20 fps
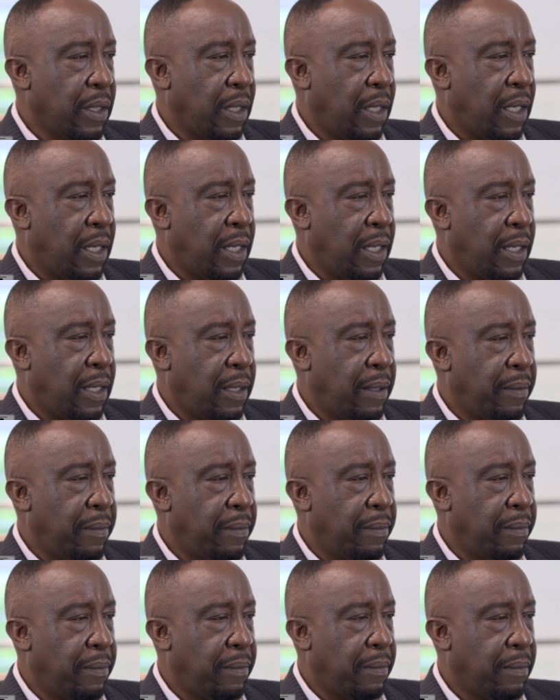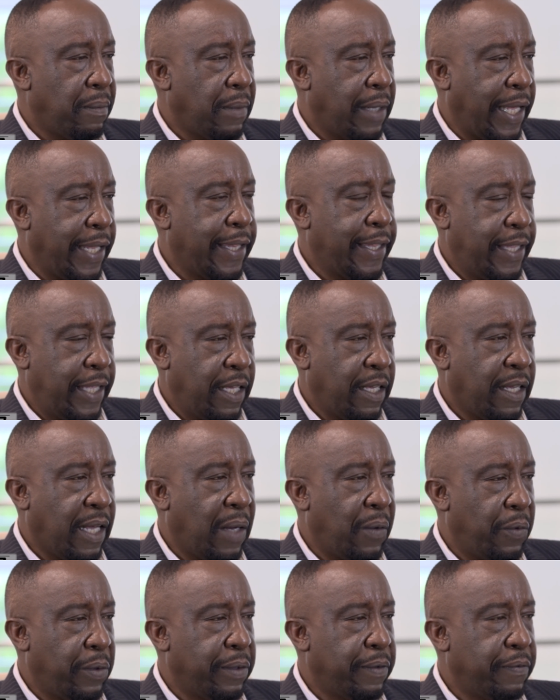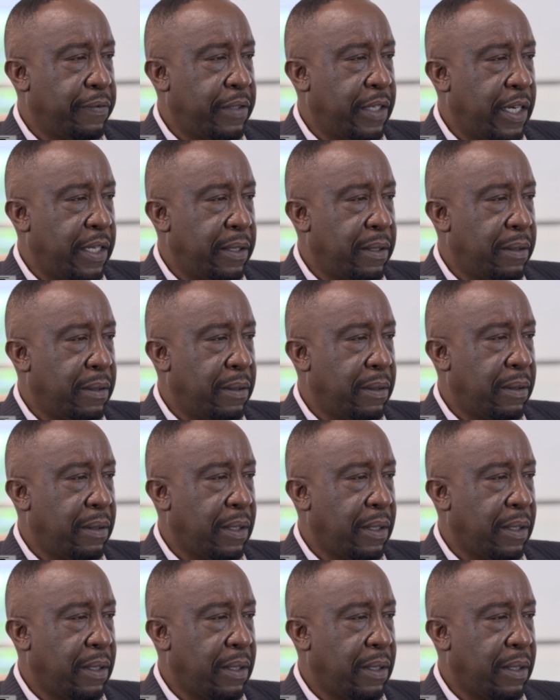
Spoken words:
I think I would have done,